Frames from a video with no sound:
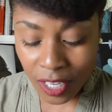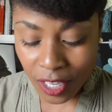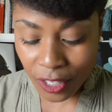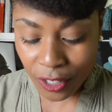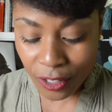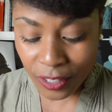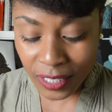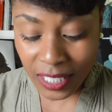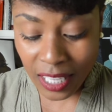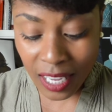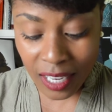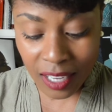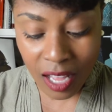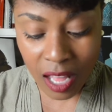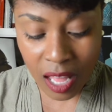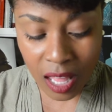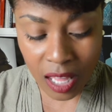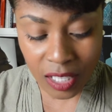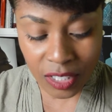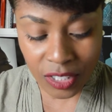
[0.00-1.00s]
your
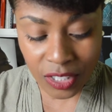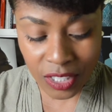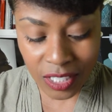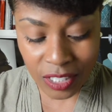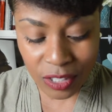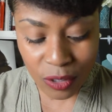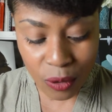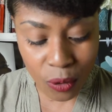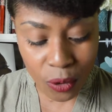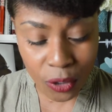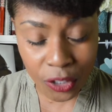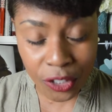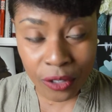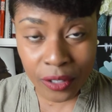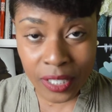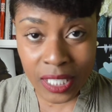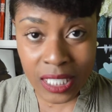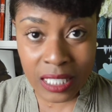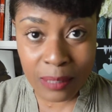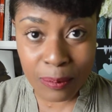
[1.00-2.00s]
psychologist, or your
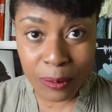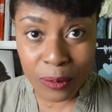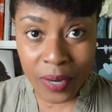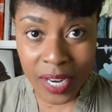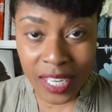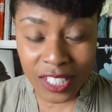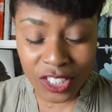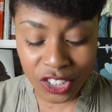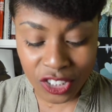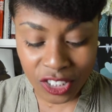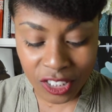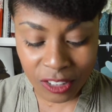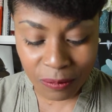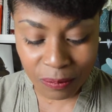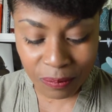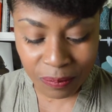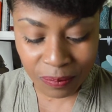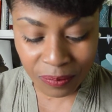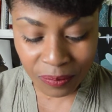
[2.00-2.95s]
inspiration.